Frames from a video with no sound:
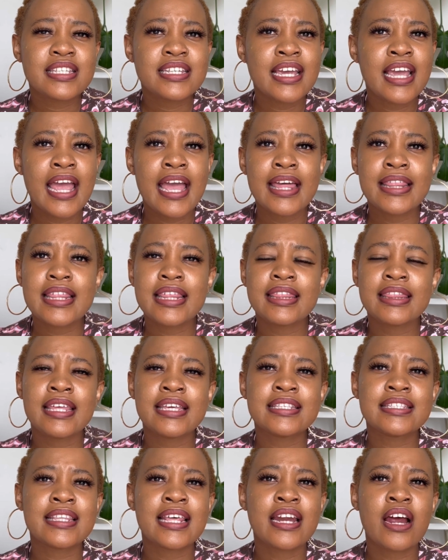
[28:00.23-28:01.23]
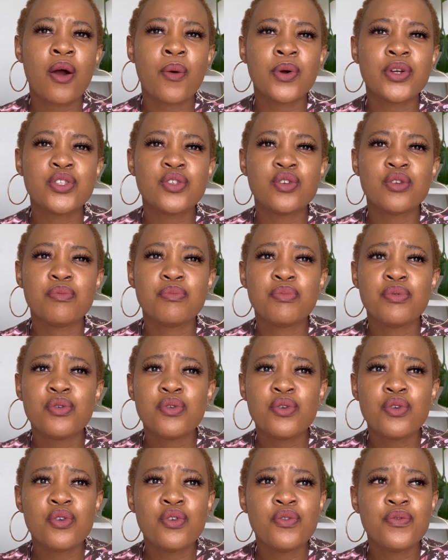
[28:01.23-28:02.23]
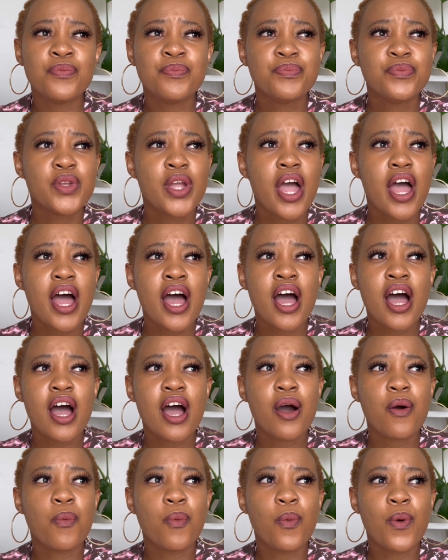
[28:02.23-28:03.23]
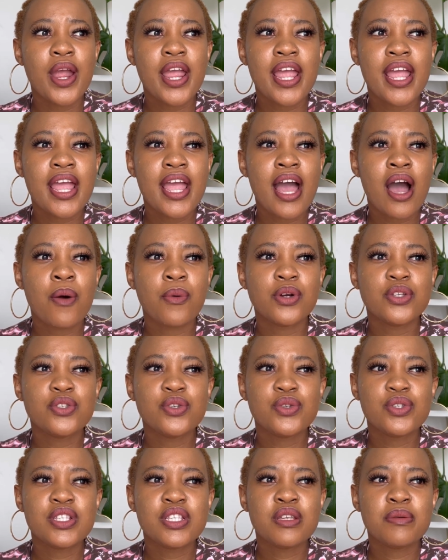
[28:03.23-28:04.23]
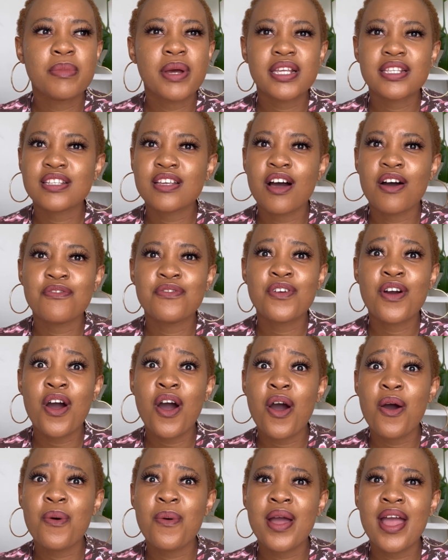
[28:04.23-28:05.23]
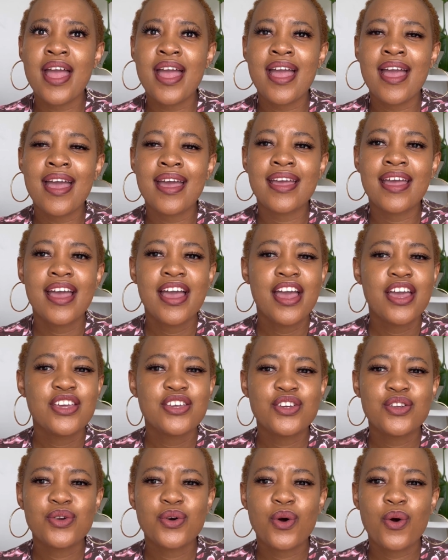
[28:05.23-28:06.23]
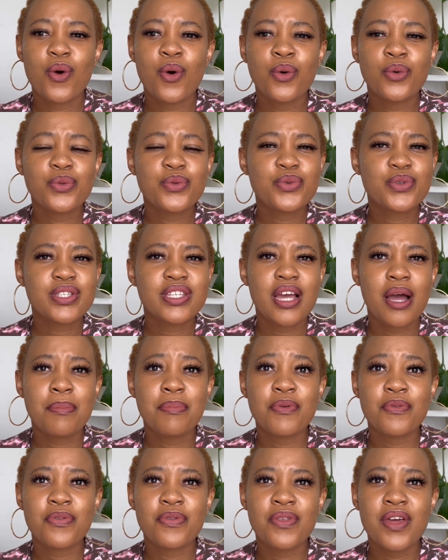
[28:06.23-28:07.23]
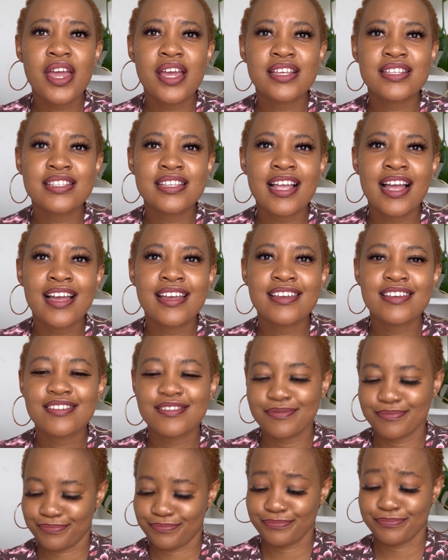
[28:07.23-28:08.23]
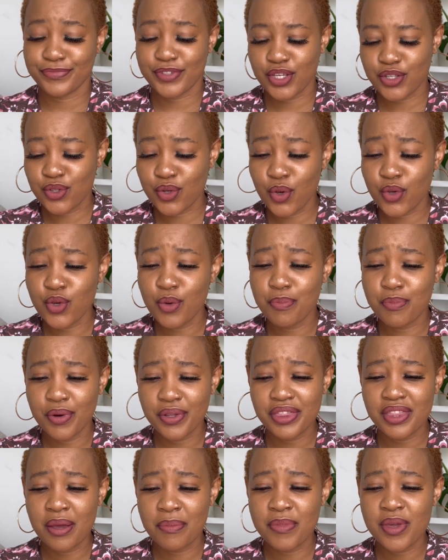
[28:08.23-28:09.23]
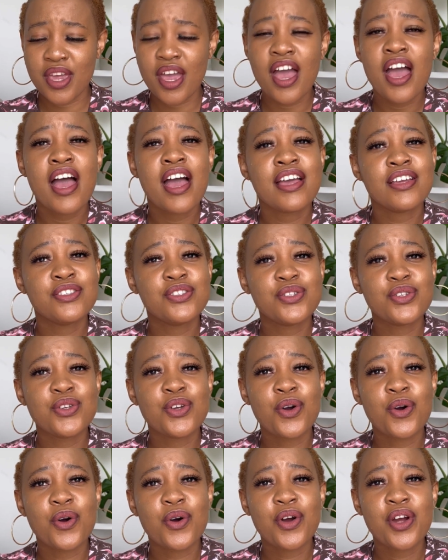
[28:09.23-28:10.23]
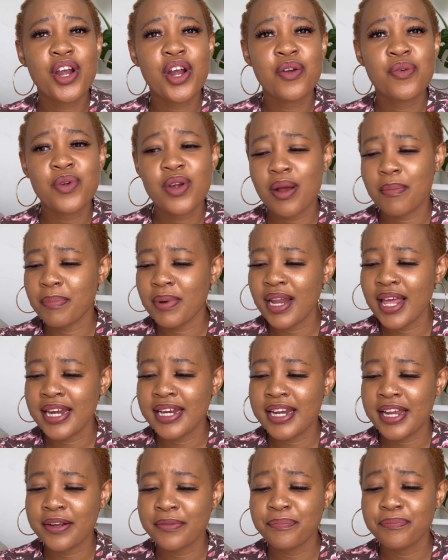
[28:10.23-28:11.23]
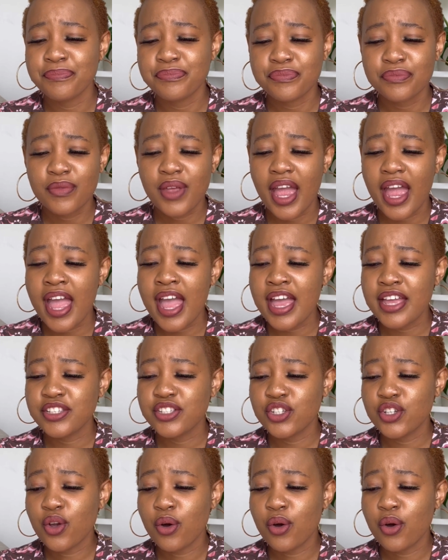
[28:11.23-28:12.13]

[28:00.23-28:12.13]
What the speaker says: in, the things that I want to improve, where I want to see myself going, all those type of things. So you put them here into your career planning, and